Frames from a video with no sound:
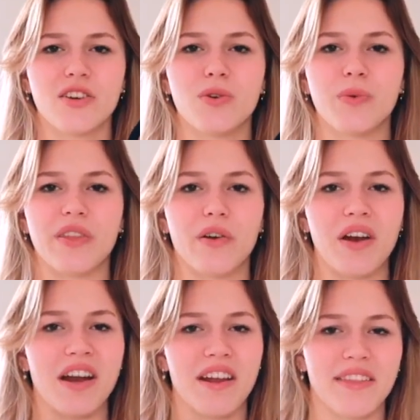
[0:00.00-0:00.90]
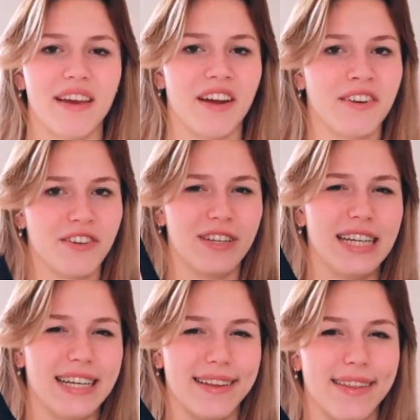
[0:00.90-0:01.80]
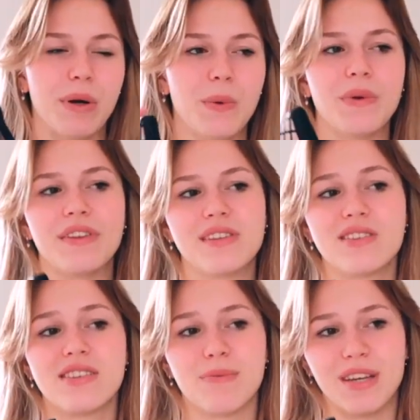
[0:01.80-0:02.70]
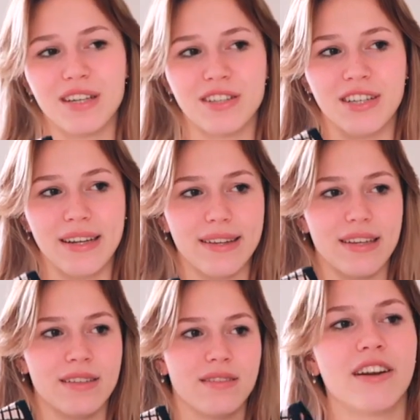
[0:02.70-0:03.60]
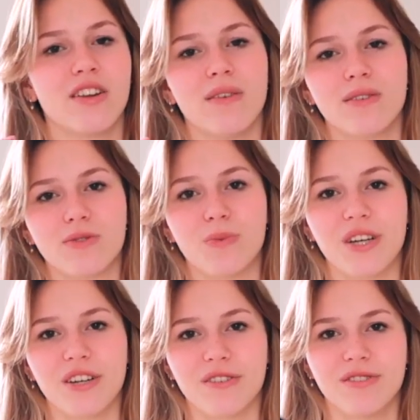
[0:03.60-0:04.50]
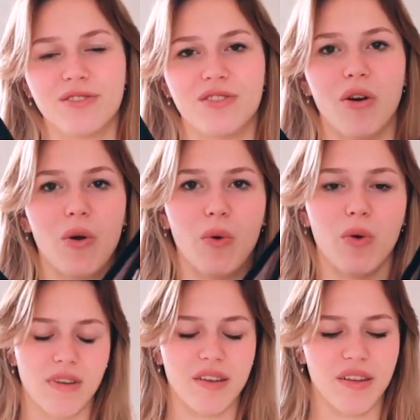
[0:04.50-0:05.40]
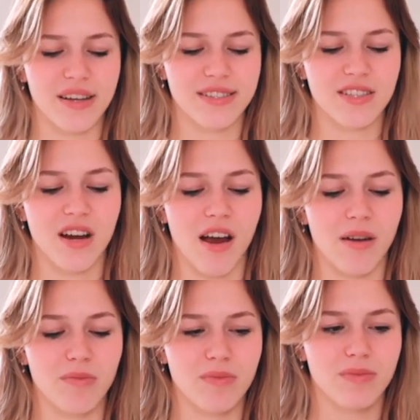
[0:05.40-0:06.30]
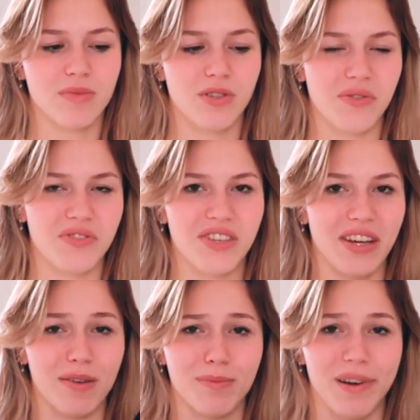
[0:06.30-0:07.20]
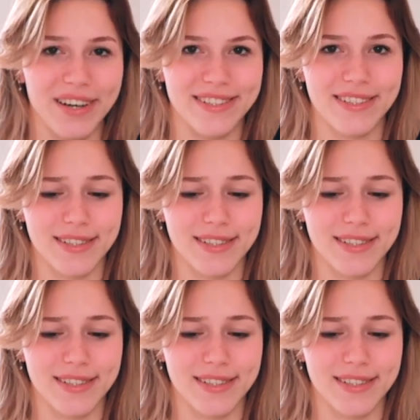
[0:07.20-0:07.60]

cute without anything underneath, but with something underneath it kind of looks weird, so I think it's time to say goodbye to